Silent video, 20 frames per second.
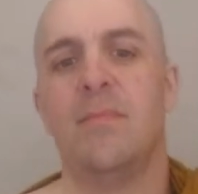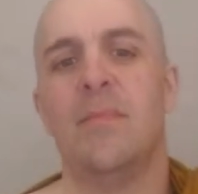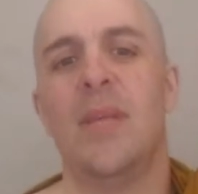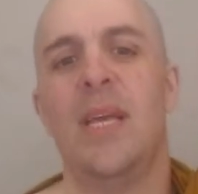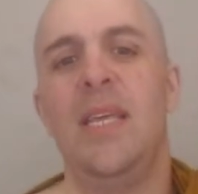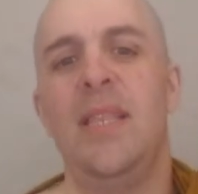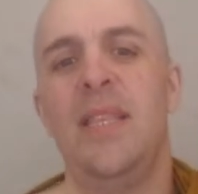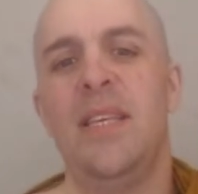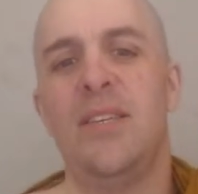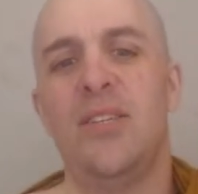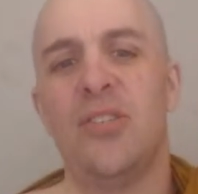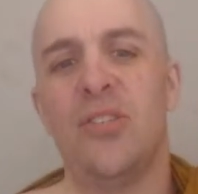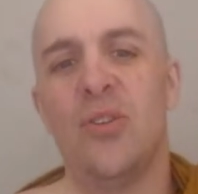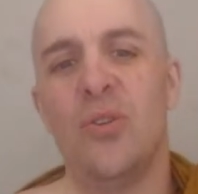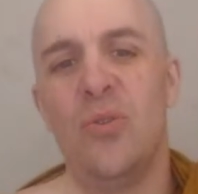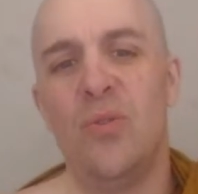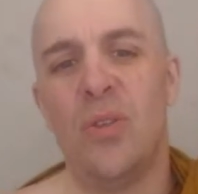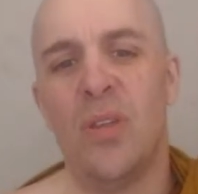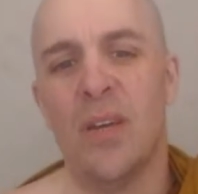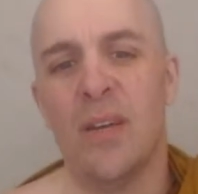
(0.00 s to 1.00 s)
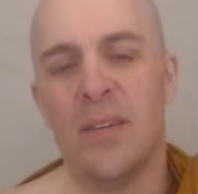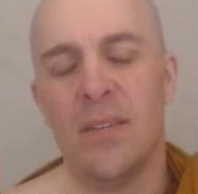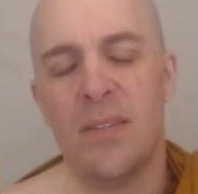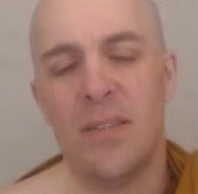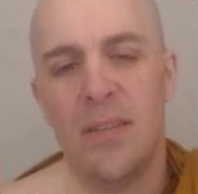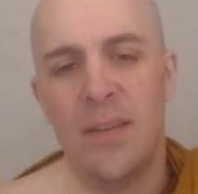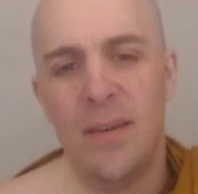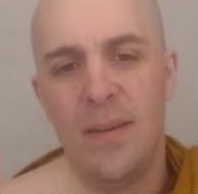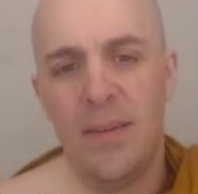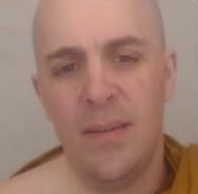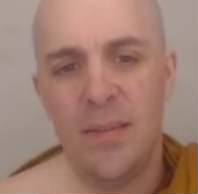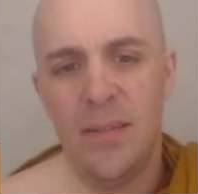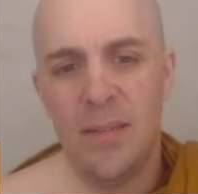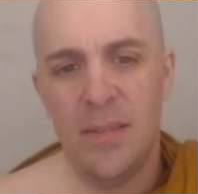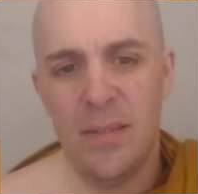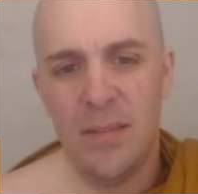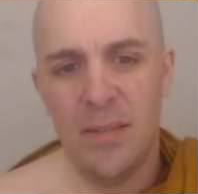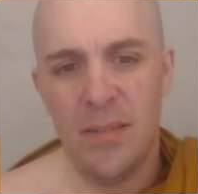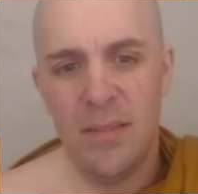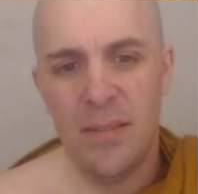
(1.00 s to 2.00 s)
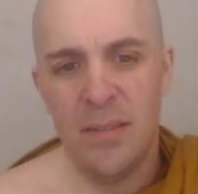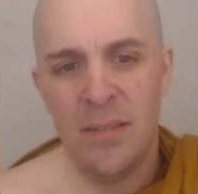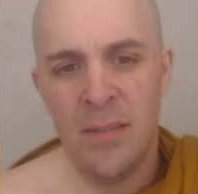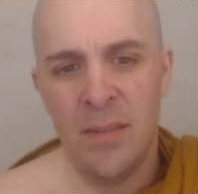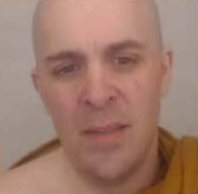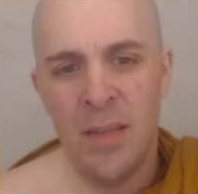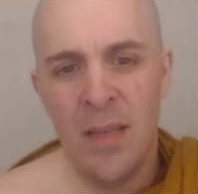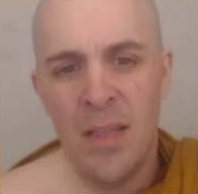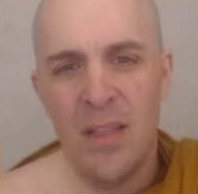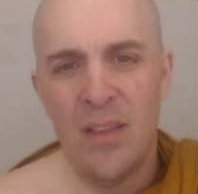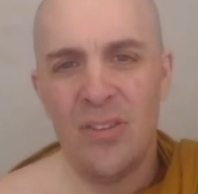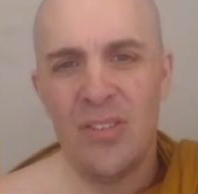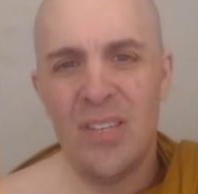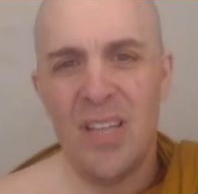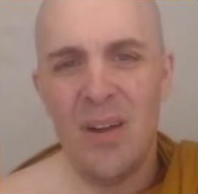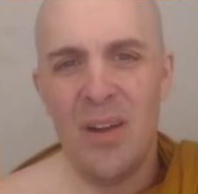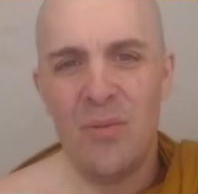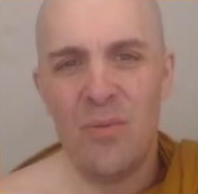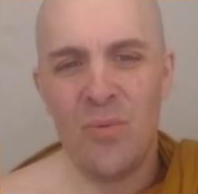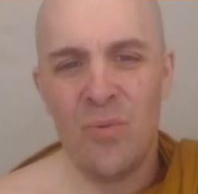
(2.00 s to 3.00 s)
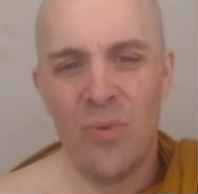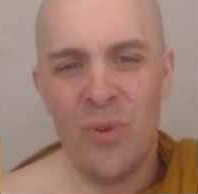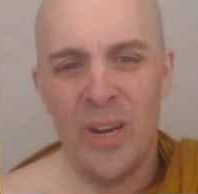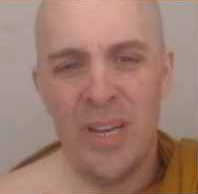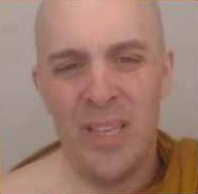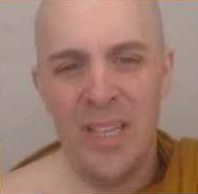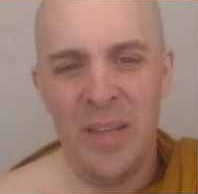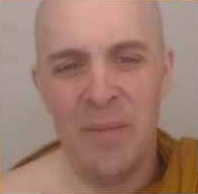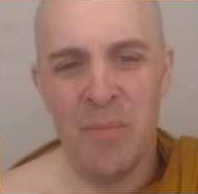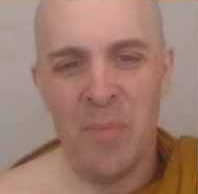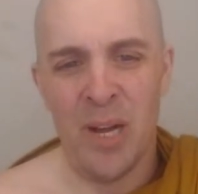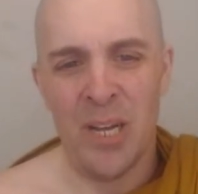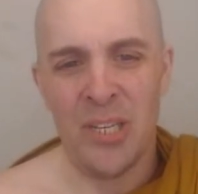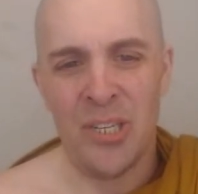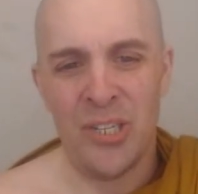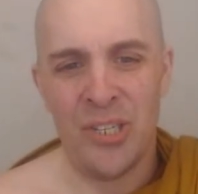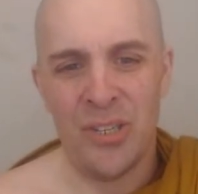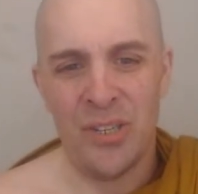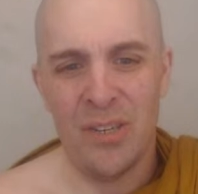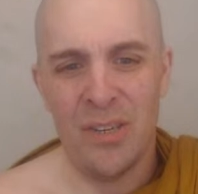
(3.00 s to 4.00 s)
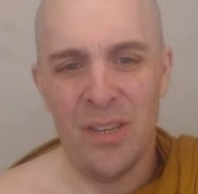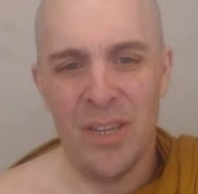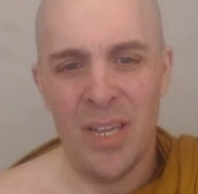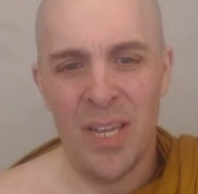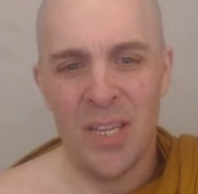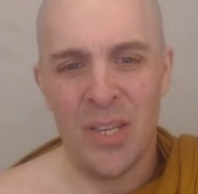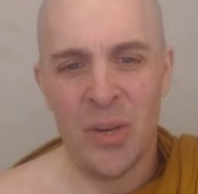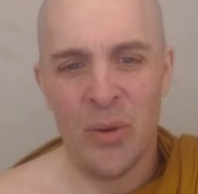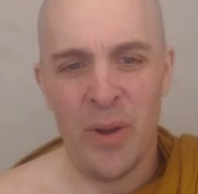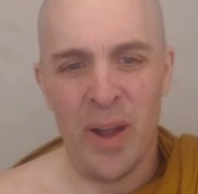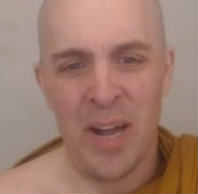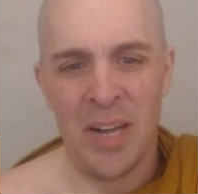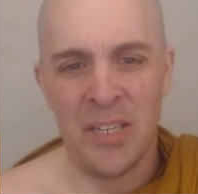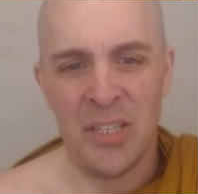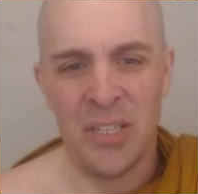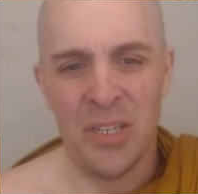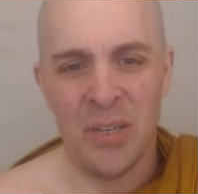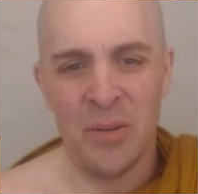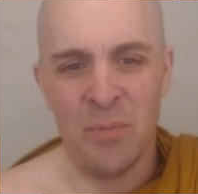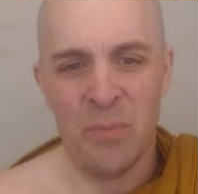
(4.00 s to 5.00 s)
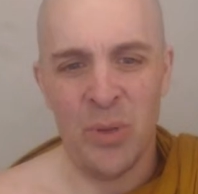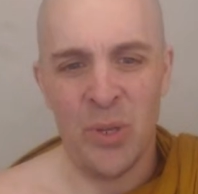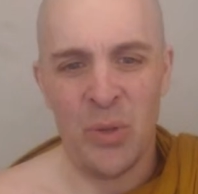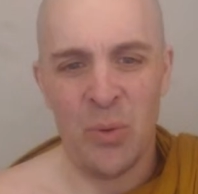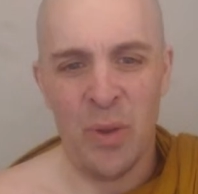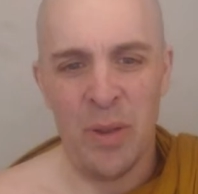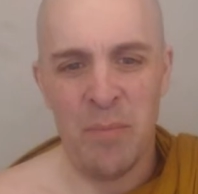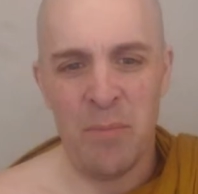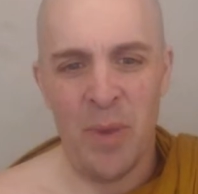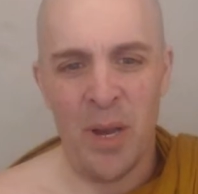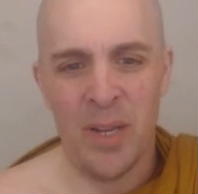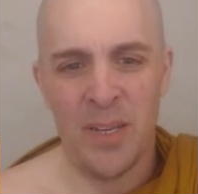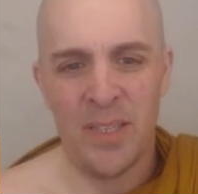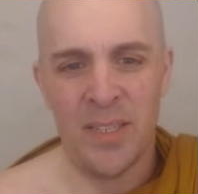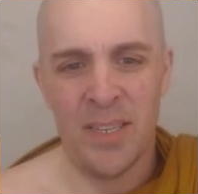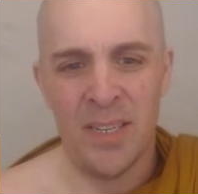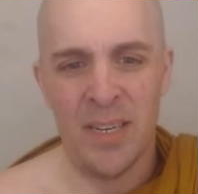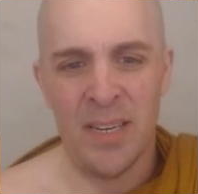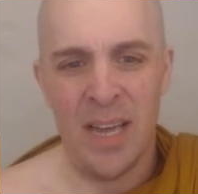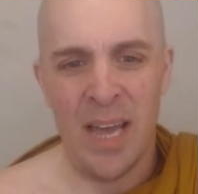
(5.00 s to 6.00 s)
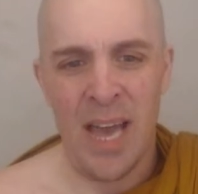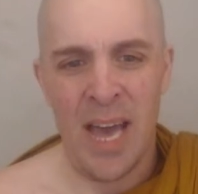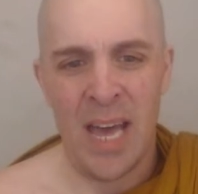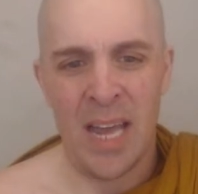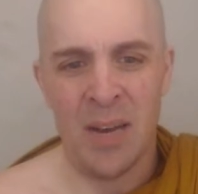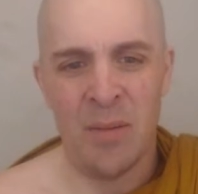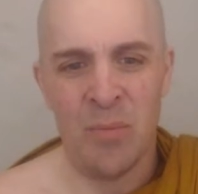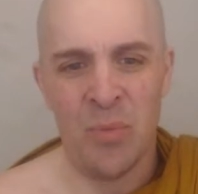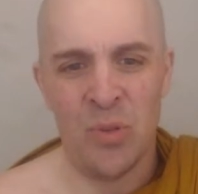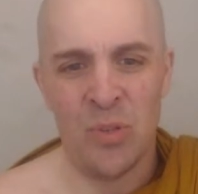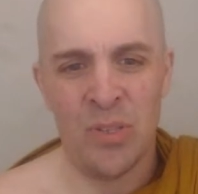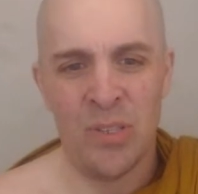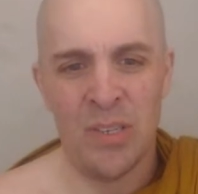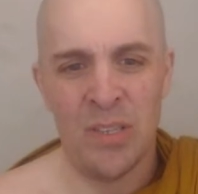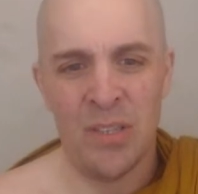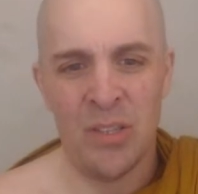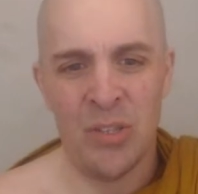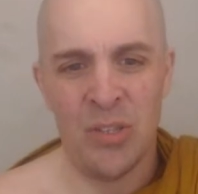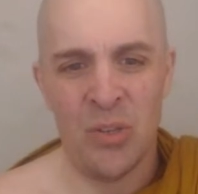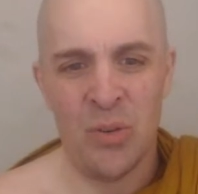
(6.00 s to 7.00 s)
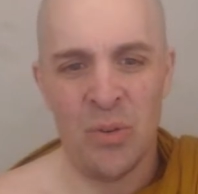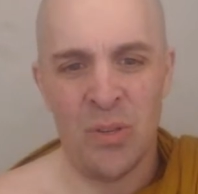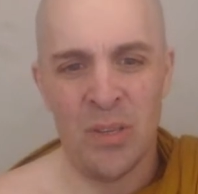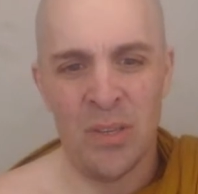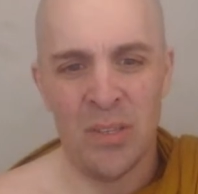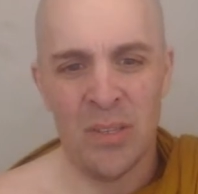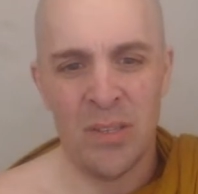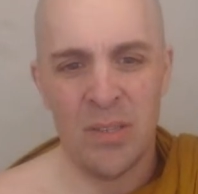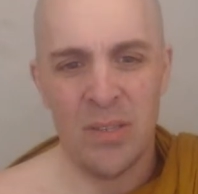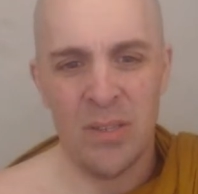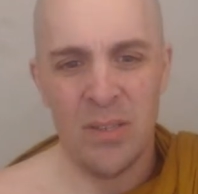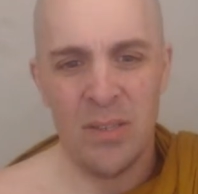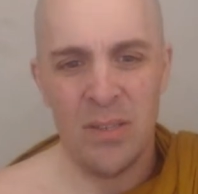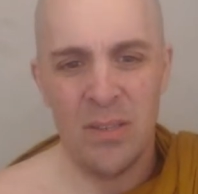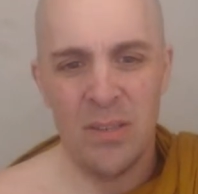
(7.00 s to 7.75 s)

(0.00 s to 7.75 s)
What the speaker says: In the suttas, there's not really much interaction between monks and animals in the suttas.